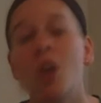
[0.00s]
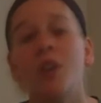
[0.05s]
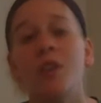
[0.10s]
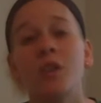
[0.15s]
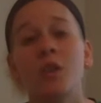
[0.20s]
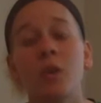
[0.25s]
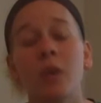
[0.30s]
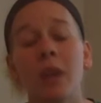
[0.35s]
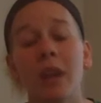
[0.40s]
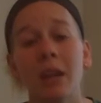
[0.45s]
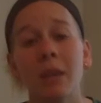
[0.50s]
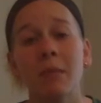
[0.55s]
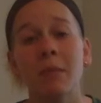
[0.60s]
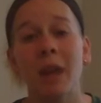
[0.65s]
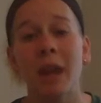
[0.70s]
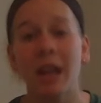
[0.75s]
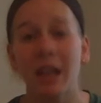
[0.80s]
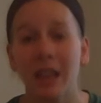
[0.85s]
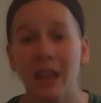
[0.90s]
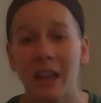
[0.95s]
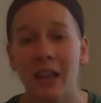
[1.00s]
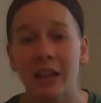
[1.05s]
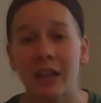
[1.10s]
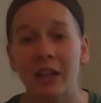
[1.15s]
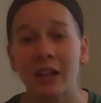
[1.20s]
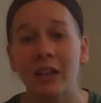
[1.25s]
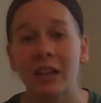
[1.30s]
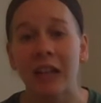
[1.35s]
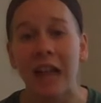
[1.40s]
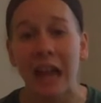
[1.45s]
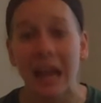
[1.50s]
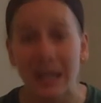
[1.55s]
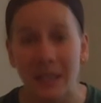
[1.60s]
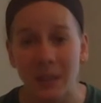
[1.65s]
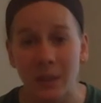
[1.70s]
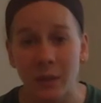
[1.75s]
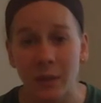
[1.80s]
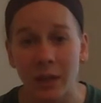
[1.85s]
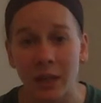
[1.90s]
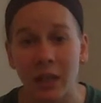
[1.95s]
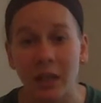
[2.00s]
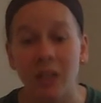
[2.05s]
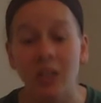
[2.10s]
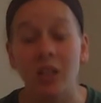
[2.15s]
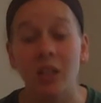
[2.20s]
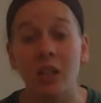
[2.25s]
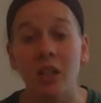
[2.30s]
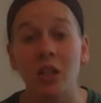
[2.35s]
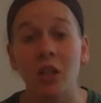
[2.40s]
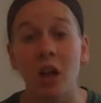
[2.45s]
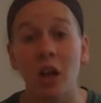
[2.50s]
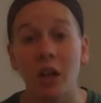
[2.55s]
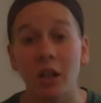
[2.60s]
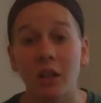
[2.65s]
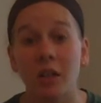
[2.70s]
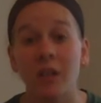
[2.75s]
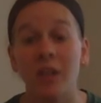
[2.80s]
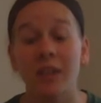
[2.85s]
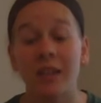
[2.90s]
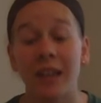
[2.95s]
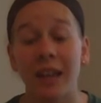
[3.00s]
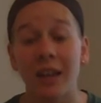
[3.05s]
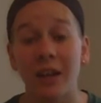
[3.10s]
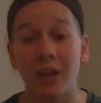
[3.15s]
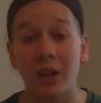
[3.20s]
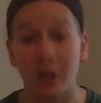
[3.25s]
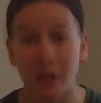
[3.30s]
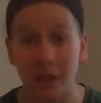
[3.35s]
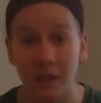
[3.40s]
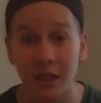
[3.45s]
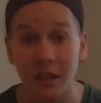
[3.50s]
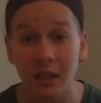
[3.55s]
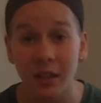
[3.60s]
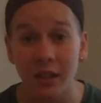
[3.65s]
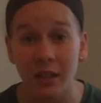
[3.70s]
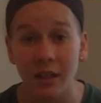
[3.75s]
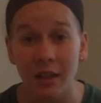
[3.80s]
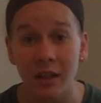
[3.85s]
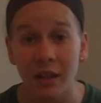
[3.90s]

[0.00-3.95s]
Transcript: So in my letter last week to the doctors and nurses,